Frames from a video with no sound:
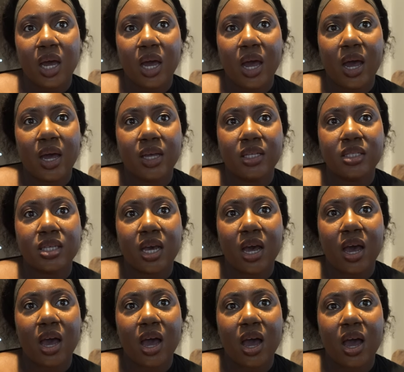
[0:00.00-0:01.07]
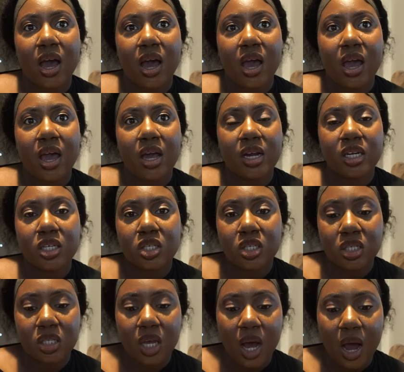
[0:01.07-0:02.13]
and it
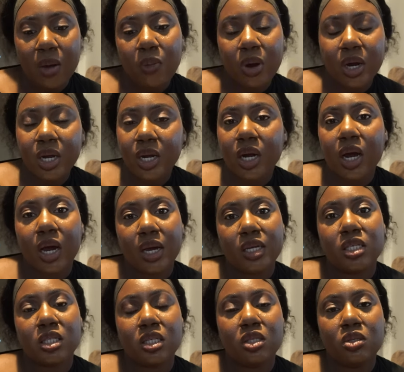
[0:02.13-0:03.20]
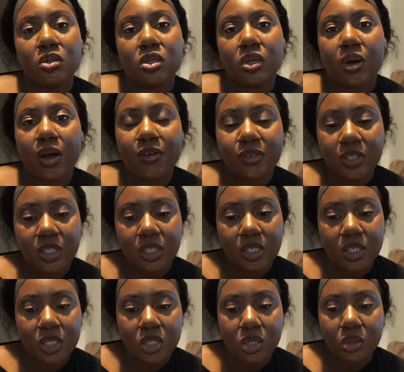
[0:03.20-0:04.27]
is i work in the icu so everything
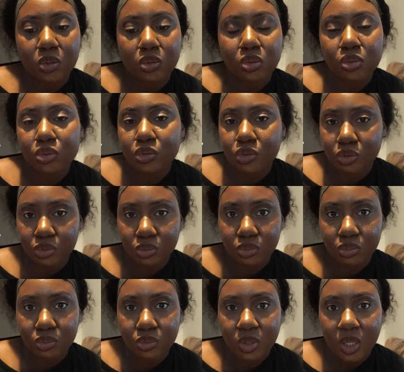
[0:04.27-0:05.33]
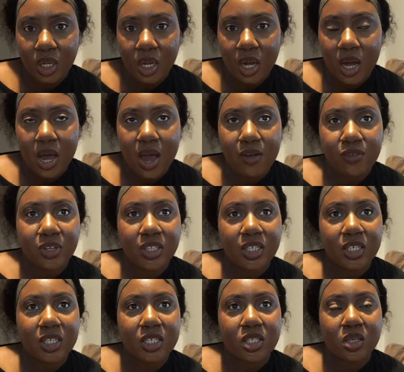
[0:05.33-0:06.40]
is so crucial
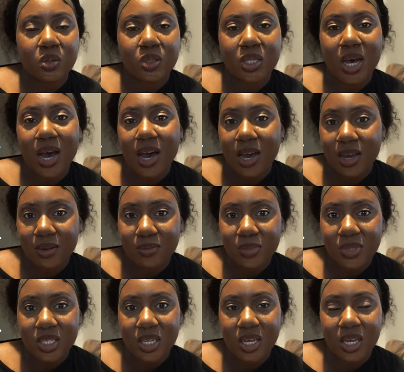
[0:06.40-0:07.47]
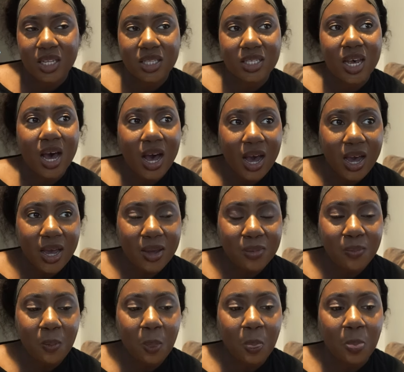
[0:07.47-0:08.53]
everything is so timed
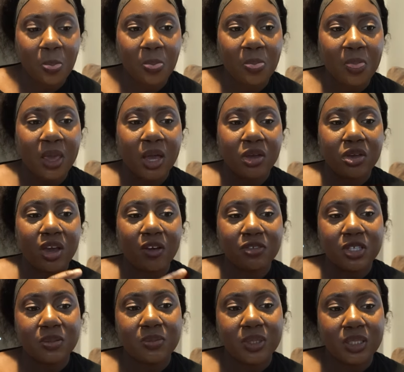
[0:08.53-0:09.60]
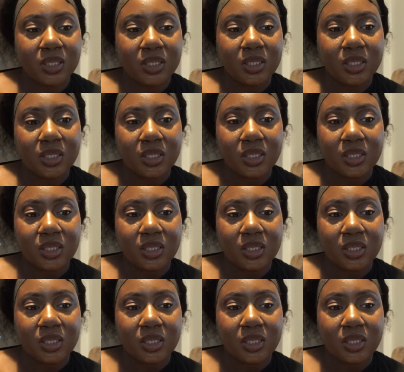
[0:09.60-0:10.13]
time you have to be